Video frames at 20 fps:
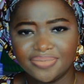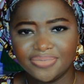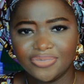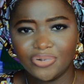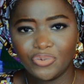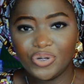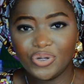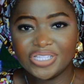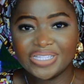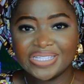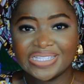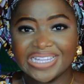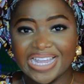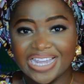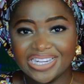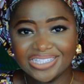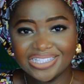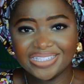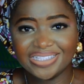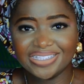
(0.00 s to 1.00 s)
with
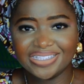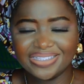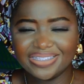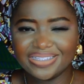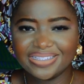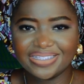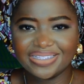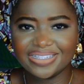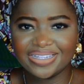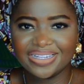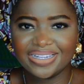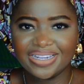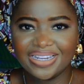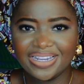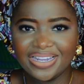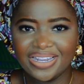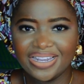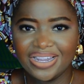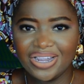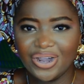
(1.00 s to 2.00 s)
sanctions
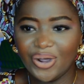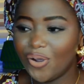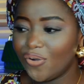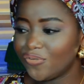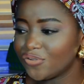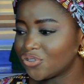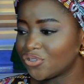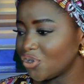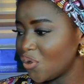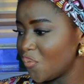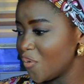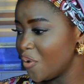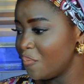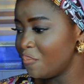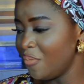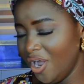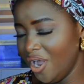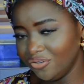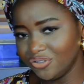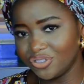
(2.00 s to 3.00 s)
of some
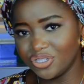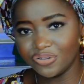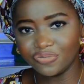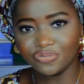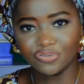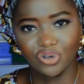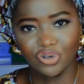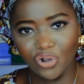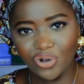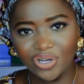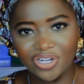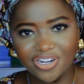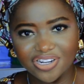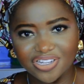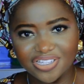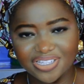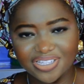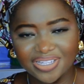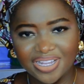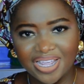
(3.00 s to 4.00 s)
amount of
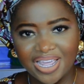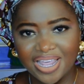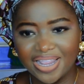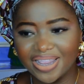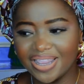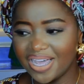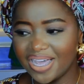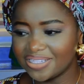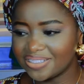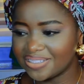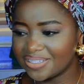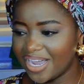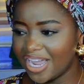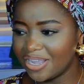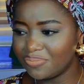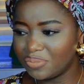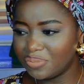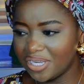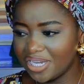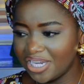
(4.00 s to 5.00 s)
dollars that I
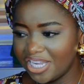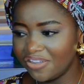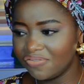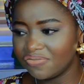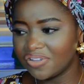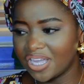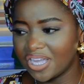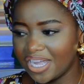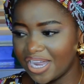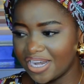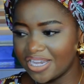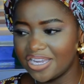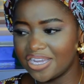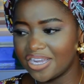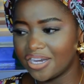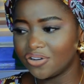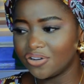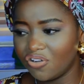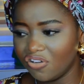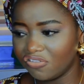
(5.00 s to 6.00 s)
believe the
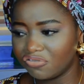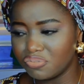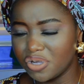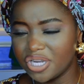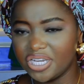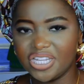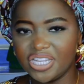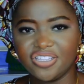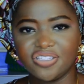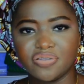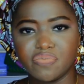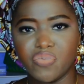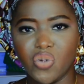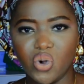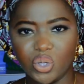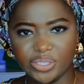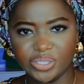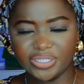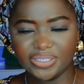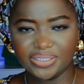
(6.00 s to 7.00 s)
Ghanaian government is
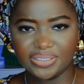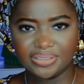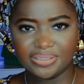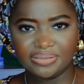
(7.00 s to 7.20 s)
more than.